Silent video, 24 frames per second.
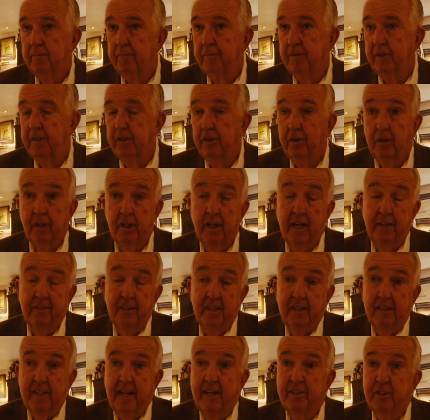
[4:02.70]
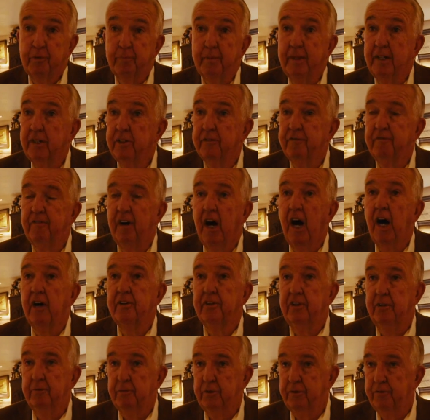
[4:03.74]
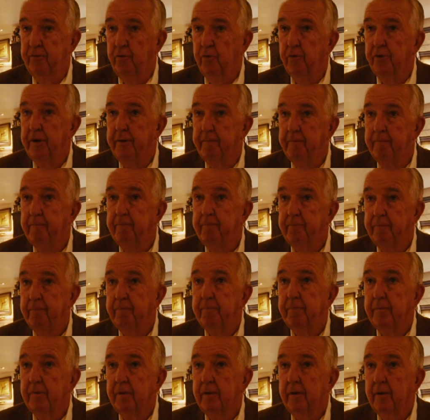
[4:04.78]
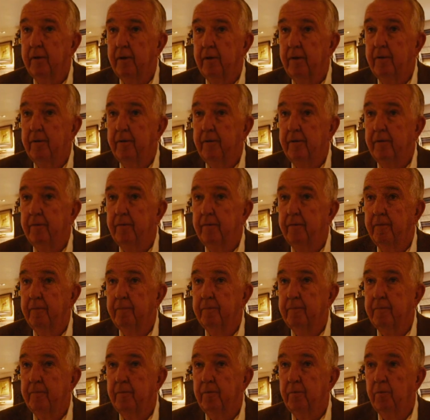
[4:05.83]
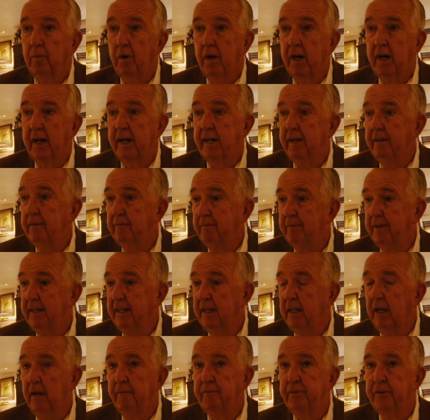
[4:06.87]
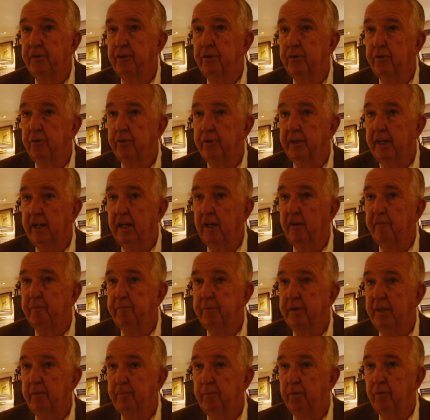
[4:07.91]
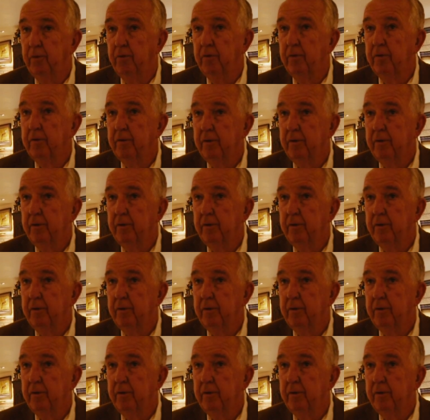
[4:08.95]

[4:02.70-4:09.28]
You know, and I think that speaks volumes for him. Why do you think he did that? Why? He loved to do it. He loved people.